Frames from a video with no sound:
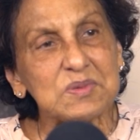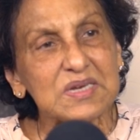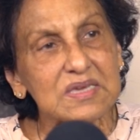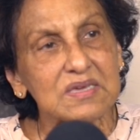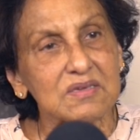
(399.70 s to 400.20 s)

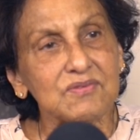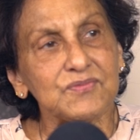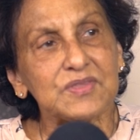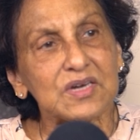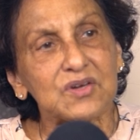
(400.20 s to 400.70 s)
believe
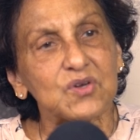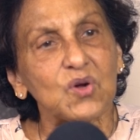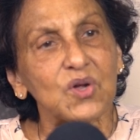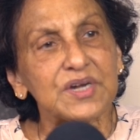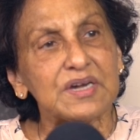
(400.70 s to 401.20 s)
that
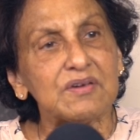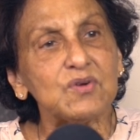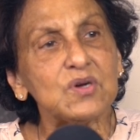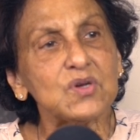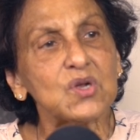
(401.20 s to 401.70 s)
God
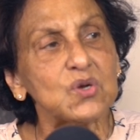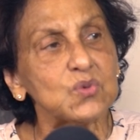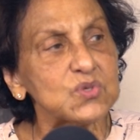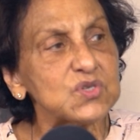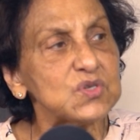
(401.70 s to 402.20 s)
never
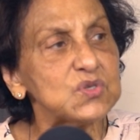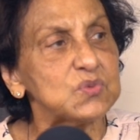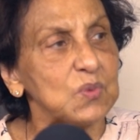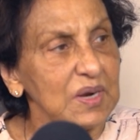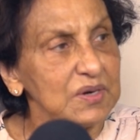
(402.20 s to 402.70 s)
closes
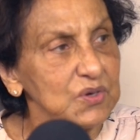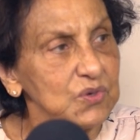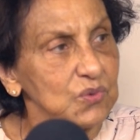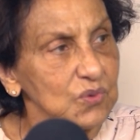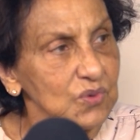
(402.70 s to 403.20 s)
one
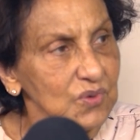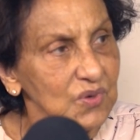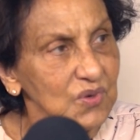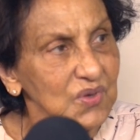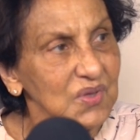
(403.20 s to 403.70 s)
door
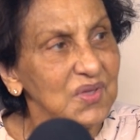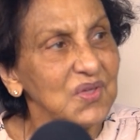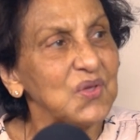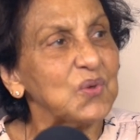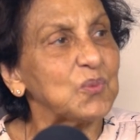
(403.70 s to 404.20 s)

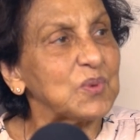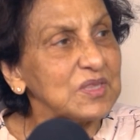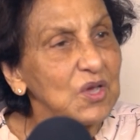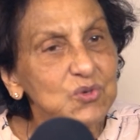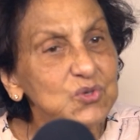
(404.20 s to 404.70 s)

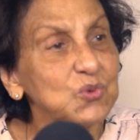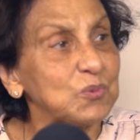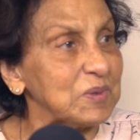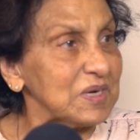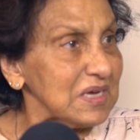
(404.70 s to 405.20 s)
without
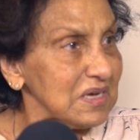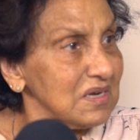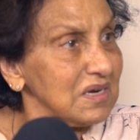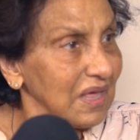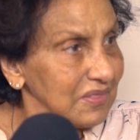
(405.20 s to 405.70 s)
opening
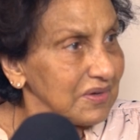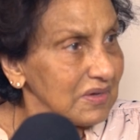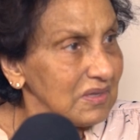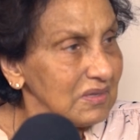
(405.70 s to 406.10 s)
another.